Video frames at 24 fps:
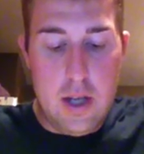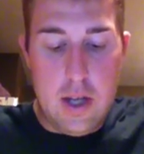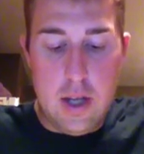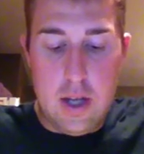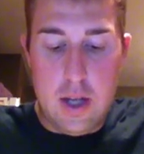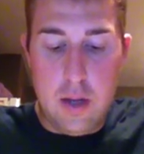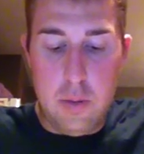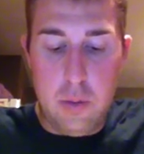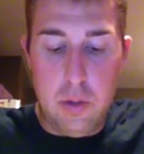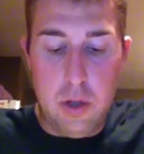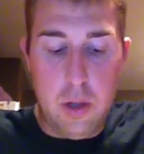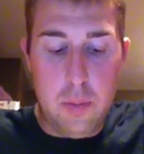
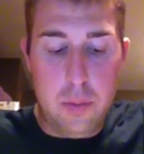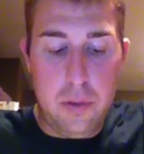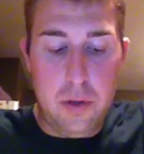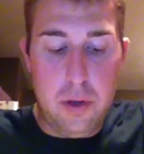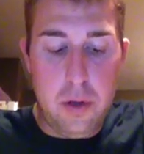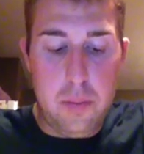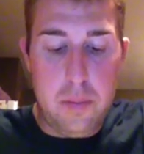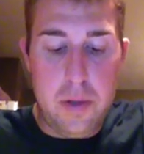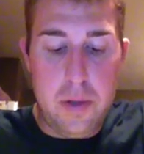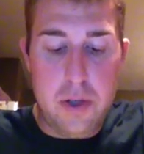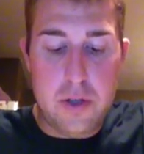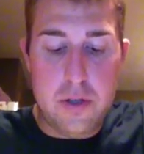And really,
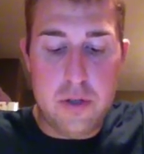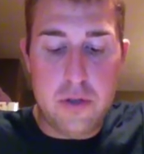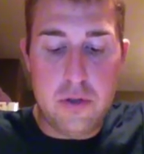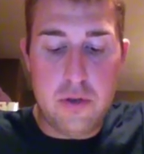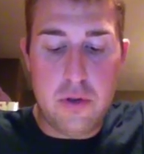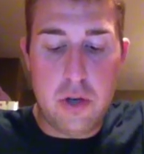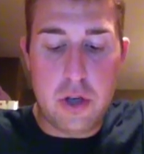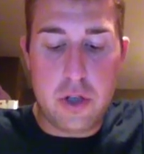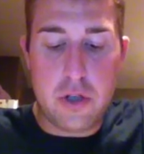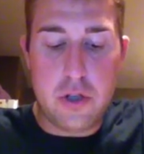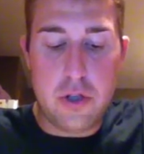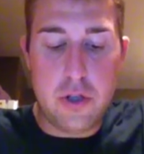ability-based
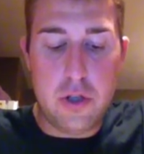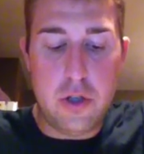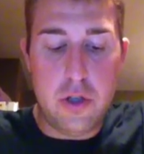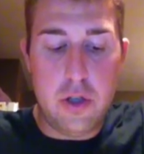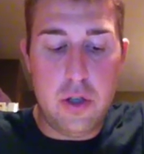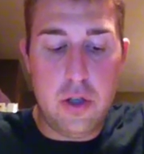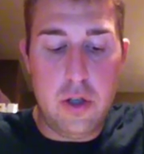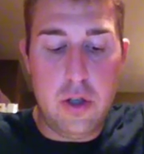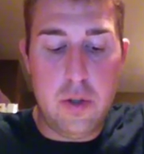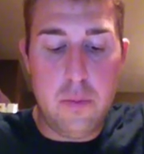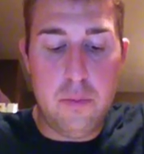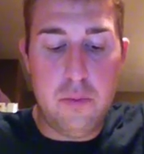
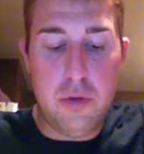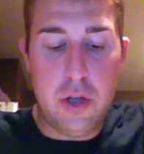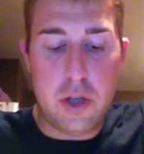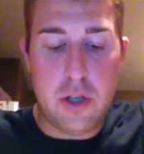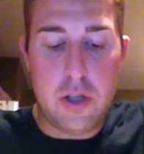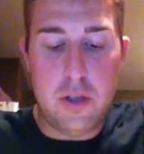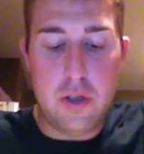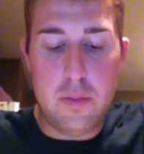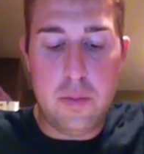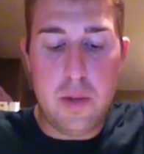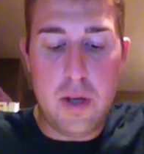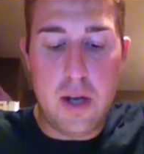instruction, the
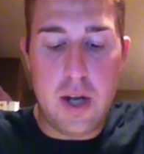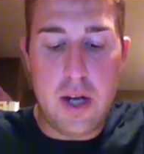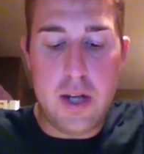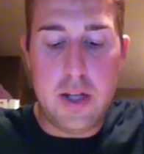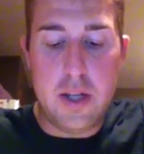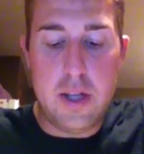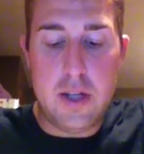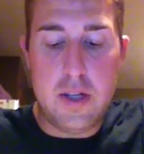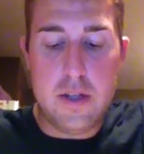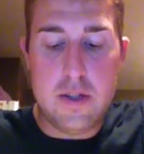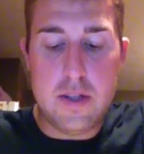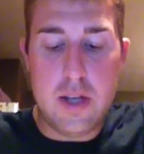objective behind
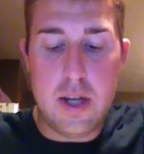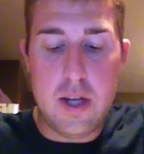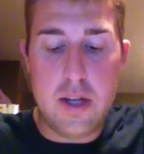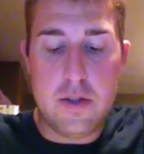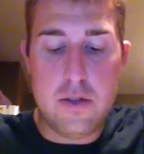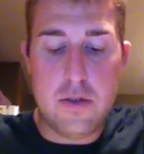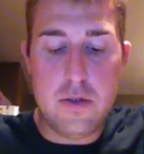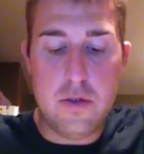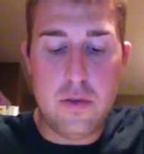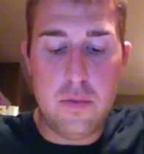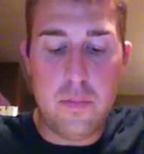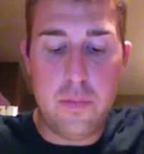it is that
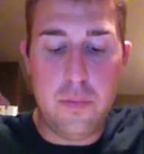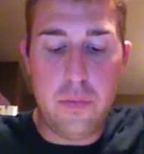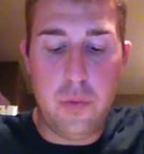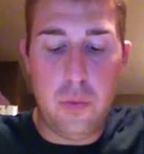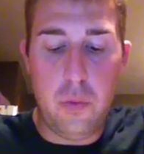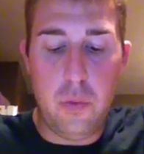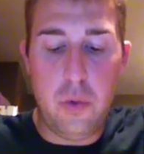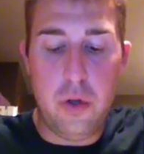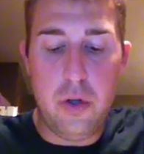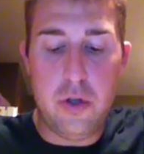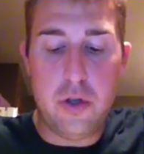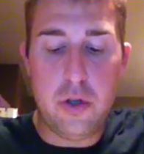it's
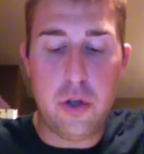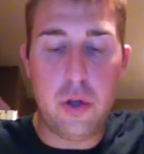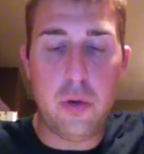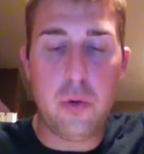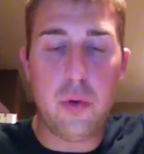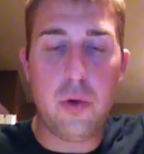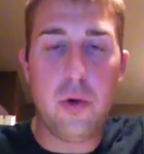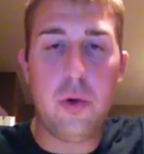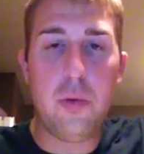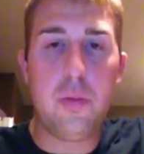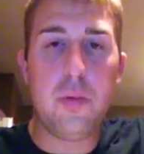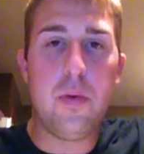really to
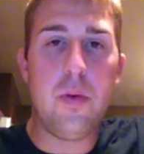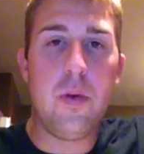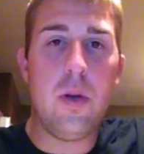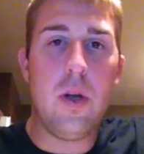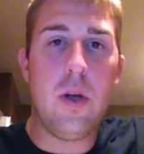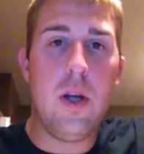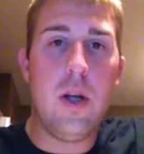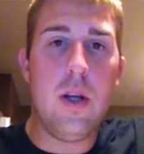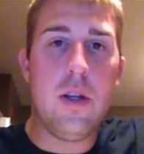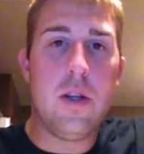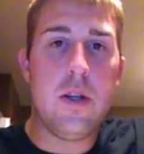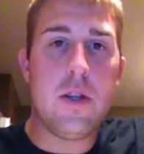group
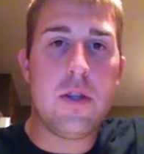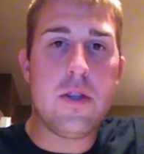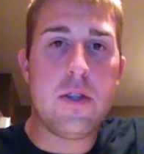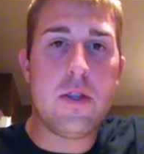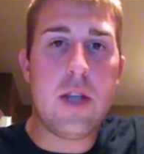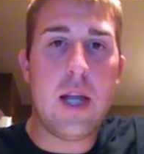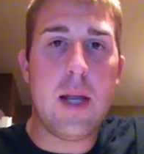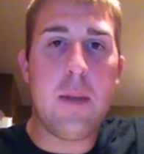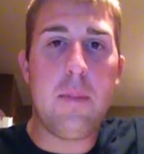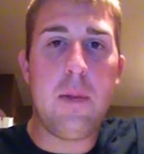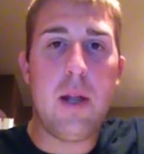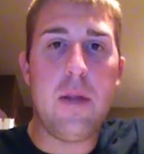the
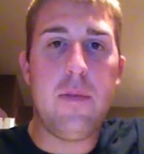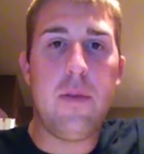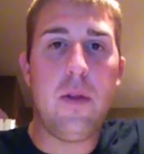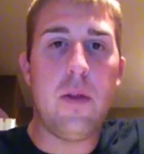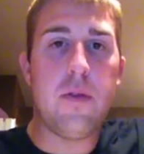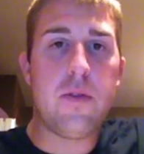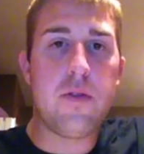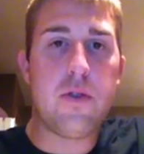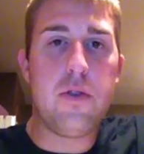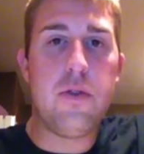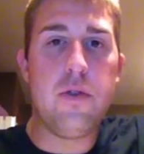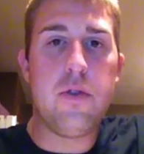same level
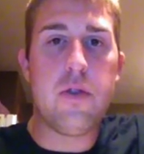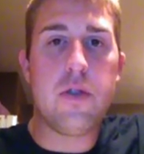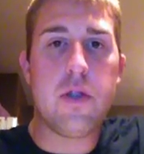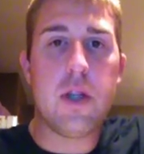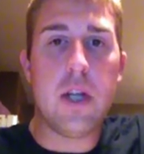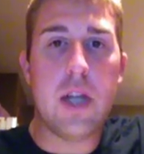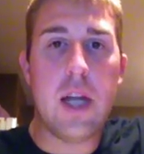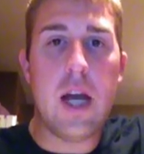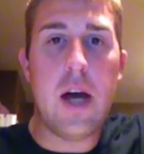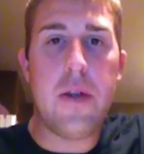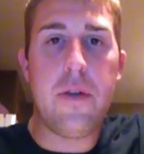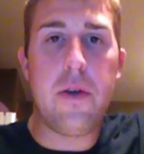of students
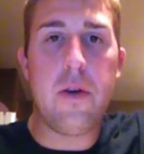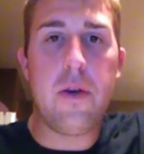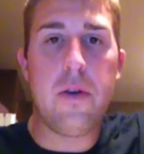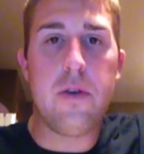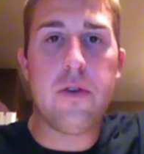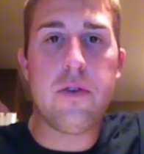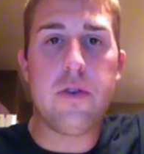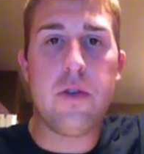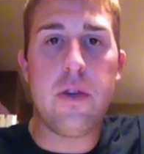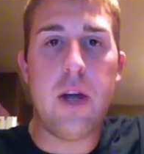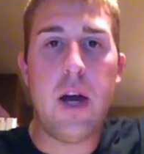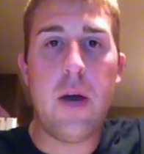together,
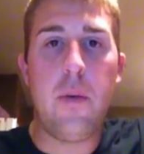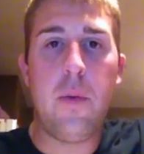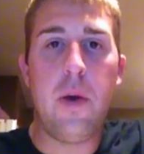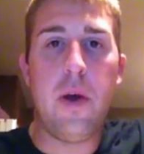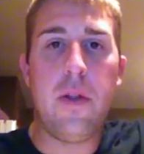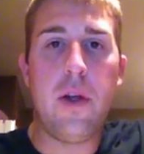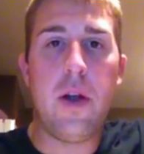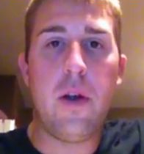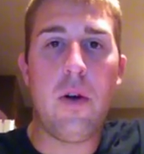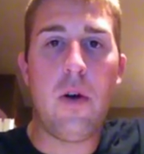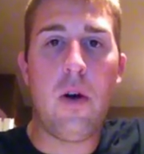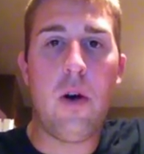so that way
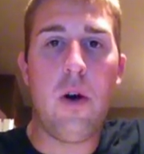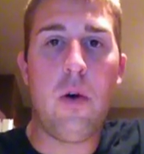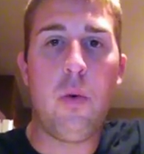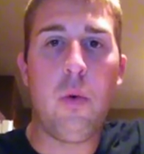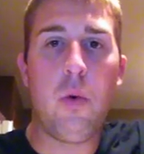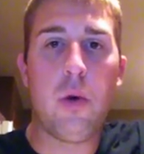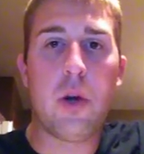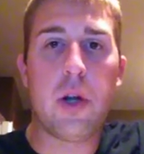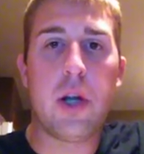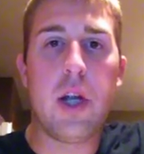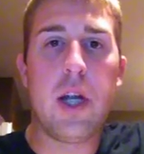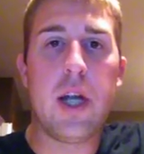they are all
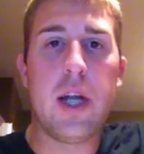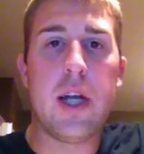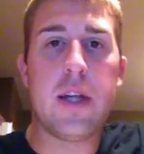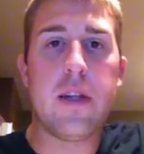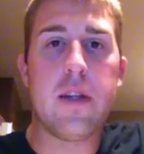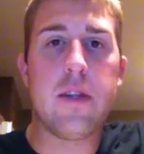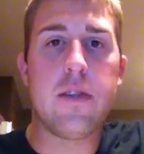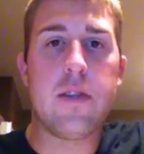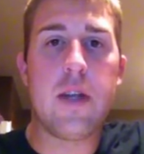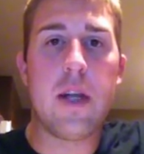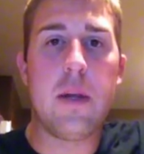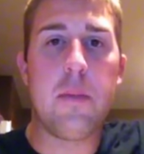working at
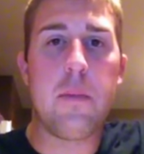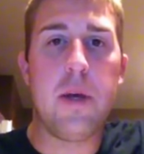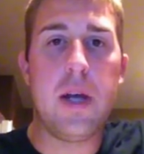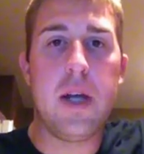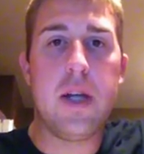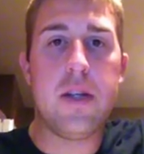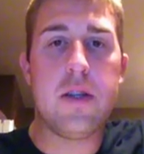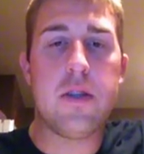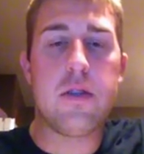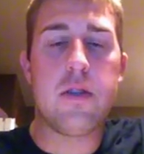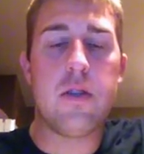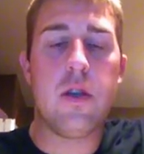the same
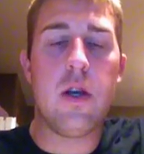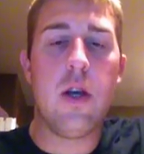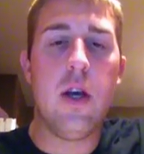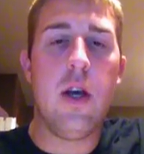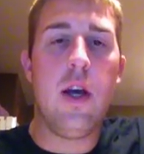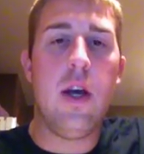pace.